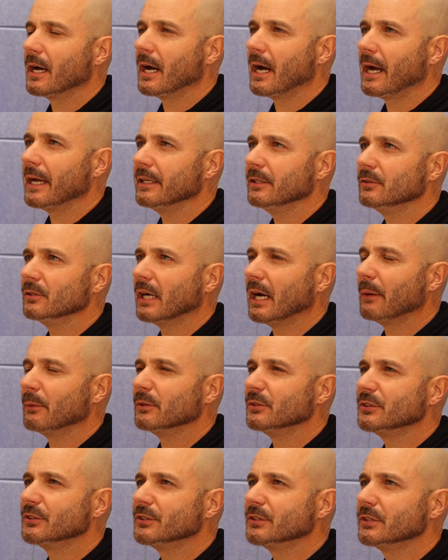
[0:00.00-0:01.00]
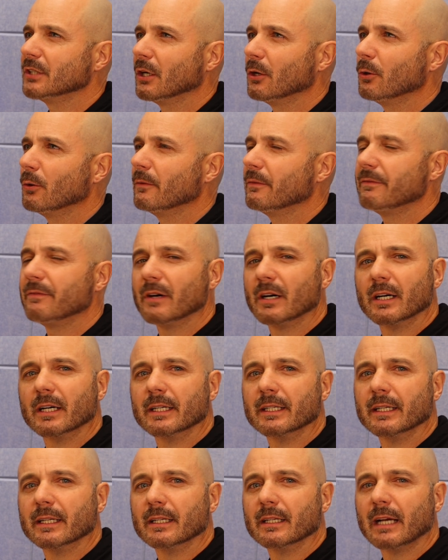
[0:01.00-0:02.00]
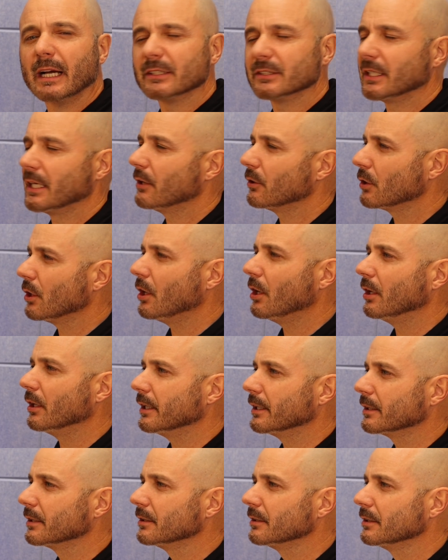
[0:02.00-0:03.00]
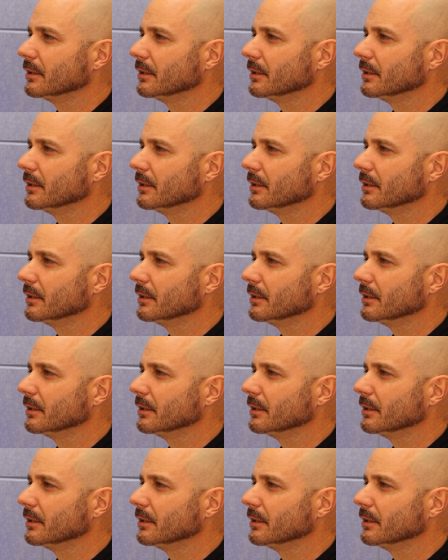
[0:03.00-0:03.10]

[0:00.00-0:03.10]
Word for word: I was so fun as an alcoholic.